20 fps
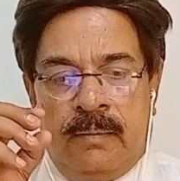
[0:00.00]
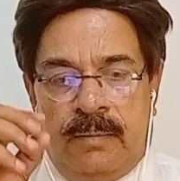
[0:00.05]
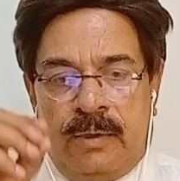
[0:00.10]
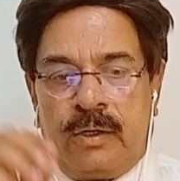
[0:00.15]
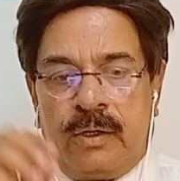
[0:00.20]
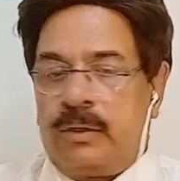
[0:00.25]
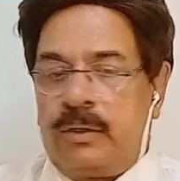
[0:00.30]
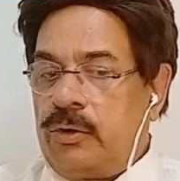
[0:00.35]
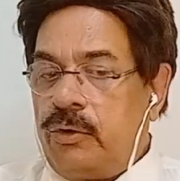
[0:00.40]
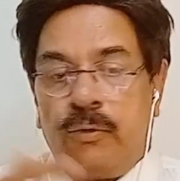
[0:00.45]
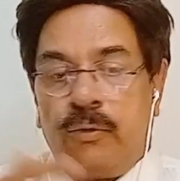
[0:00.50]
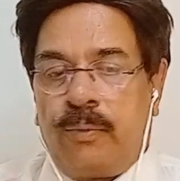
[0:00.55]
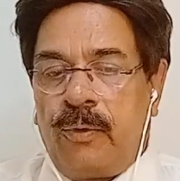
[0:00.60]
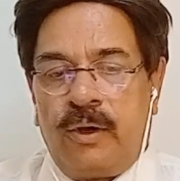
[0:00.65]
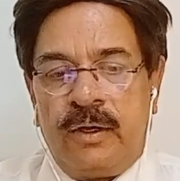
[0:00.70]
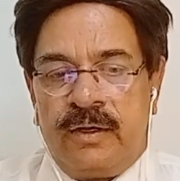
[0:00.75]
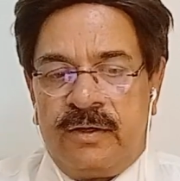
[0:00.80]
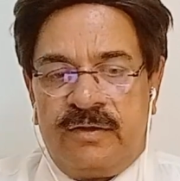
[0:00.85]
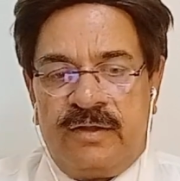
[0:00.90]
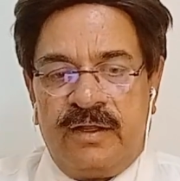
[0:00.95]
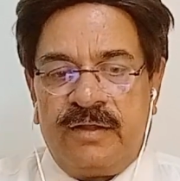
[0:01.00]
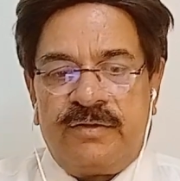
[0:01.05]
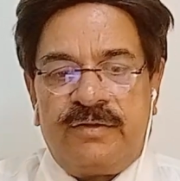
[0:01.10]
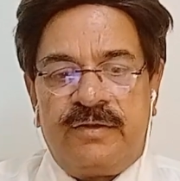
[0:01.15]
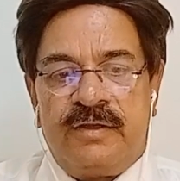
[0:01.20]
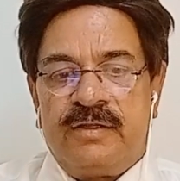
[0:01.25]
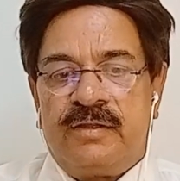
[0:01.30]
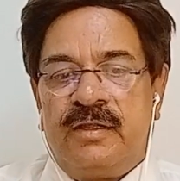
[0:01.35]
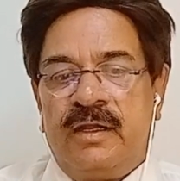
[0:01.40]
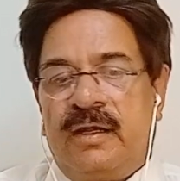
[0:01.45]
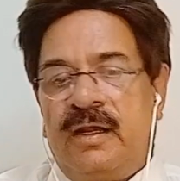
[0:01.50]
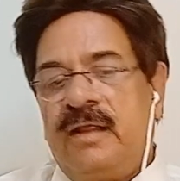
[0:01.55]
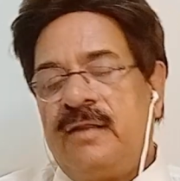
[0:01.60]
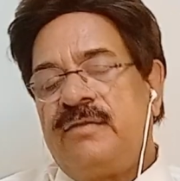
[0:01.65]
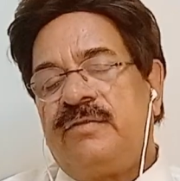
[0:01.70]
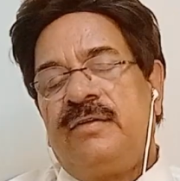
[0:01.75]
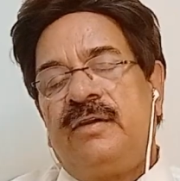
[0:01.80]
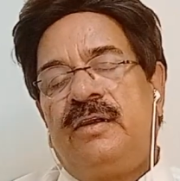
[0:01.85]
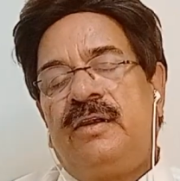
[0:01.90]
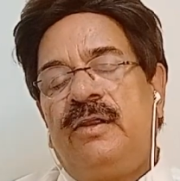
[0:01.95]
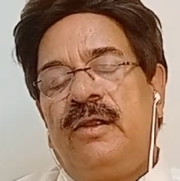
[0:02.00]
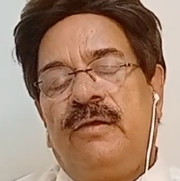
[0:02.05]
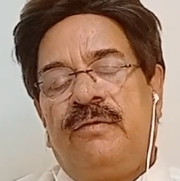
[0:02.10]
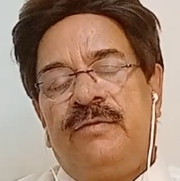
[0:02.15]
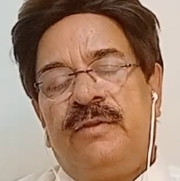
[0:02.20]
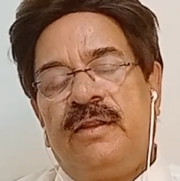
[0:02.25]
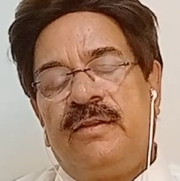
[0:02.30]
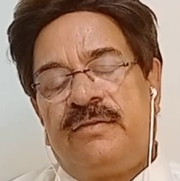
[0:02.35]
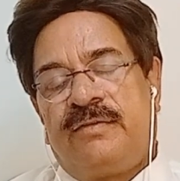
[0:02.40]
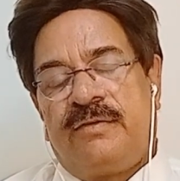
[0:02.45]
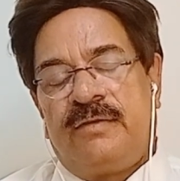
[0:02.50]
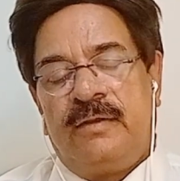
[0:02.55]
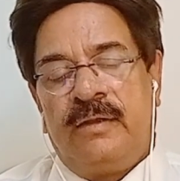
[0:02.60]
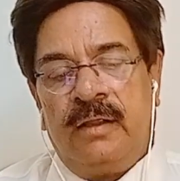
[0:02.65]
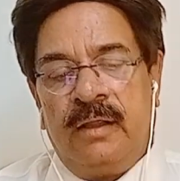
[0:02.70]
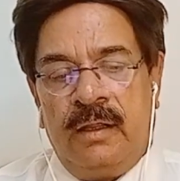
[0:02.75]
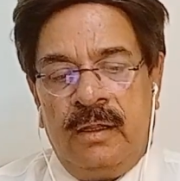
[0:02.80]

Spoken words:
because 2.6 is the density of this